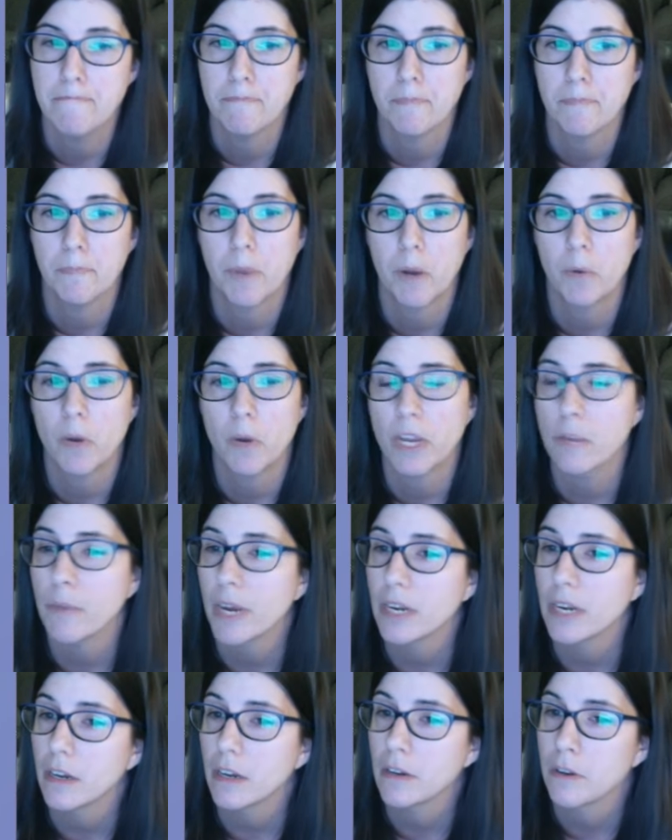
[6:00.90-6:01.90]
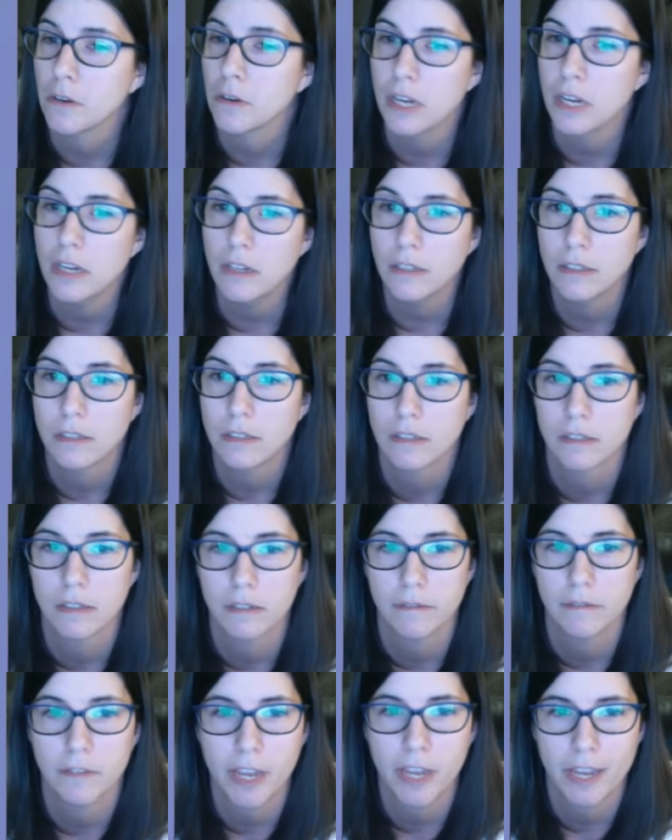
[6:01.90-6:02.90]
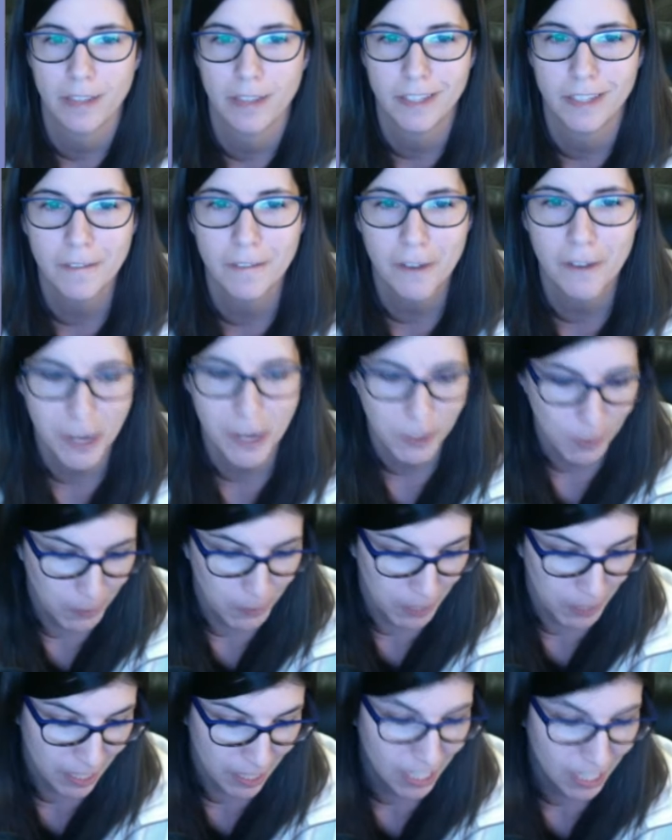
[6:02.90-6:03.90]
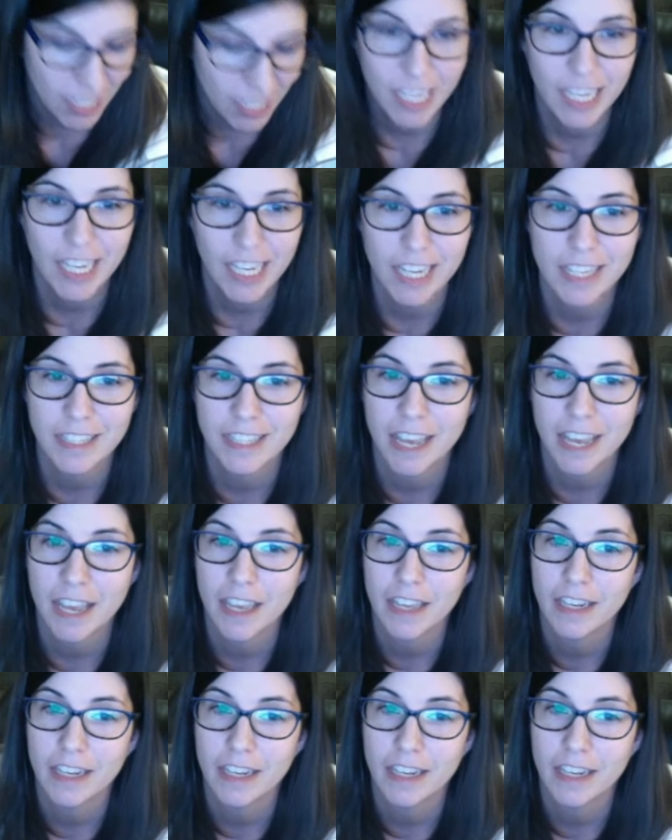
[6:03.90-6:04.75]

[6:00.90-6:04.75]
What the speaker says: But what you might not notice, if you can't see it very clearly, is that